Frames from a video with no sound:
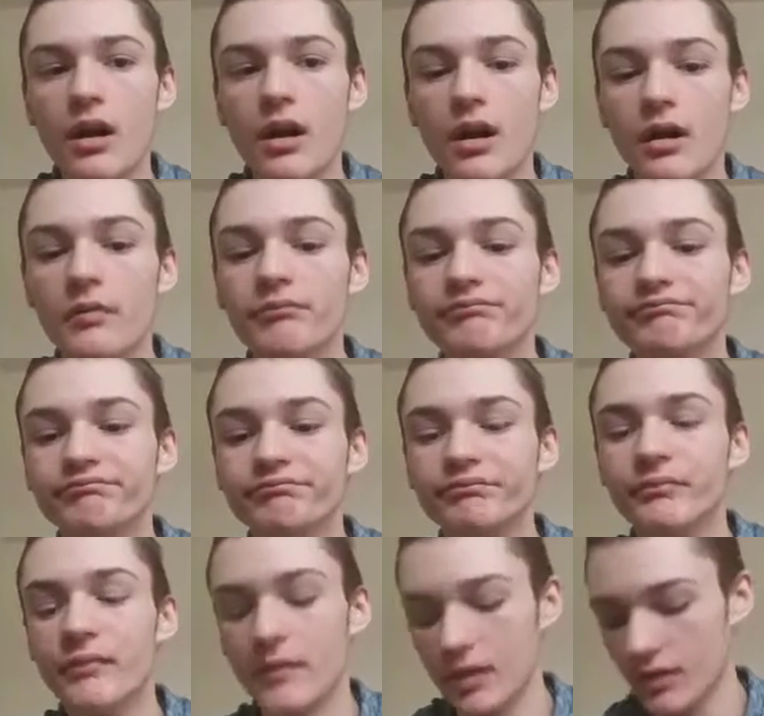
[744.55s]
Um,
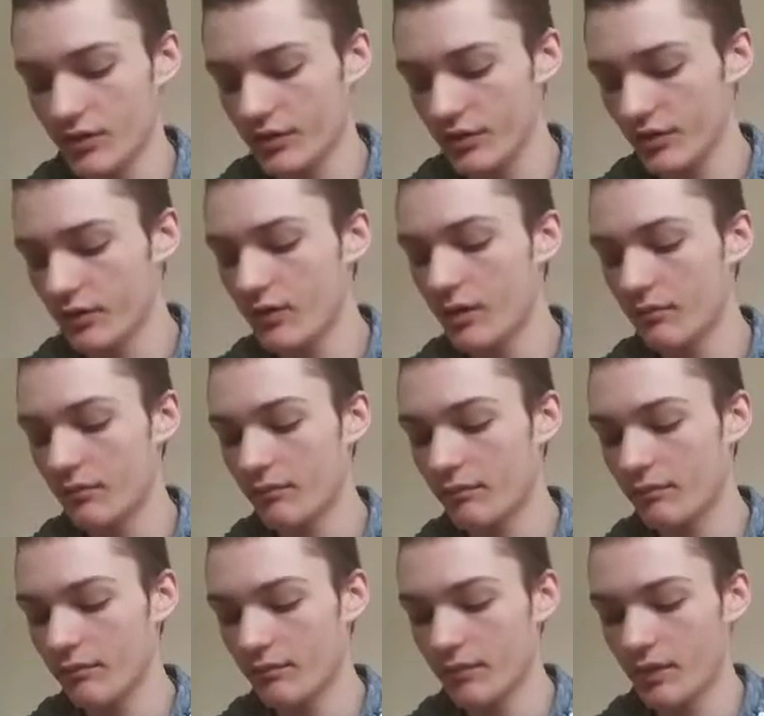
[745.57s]
so I'm
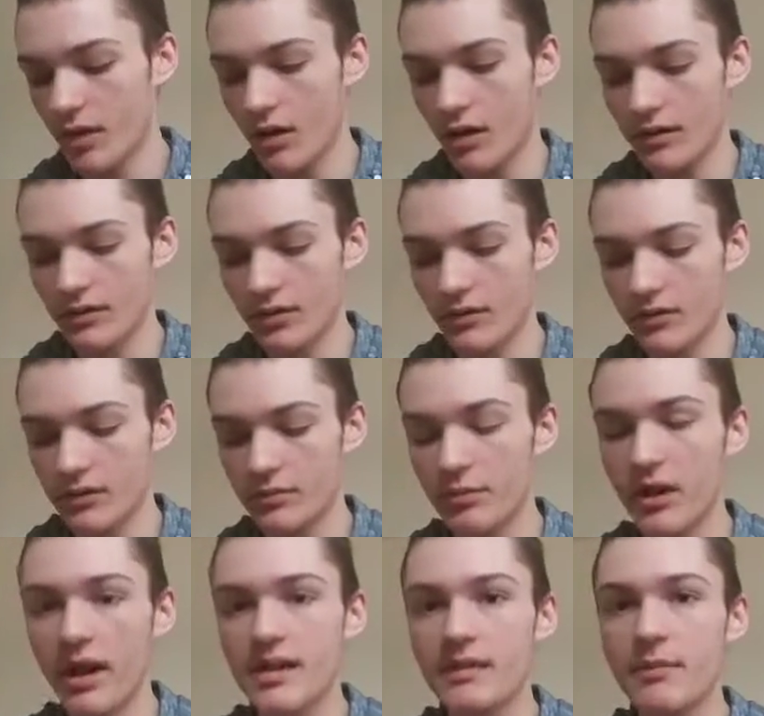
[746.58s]
not too
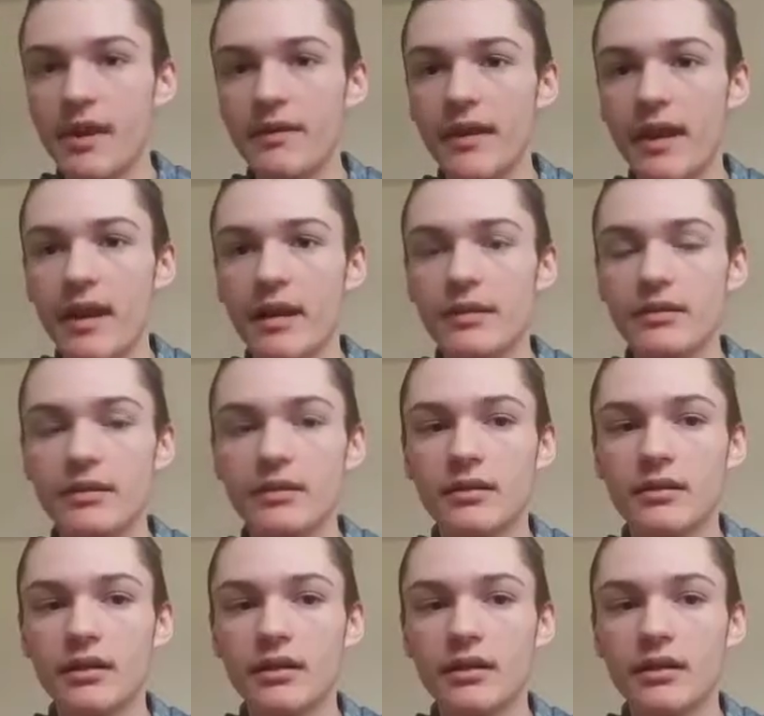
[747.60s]
surprised by that.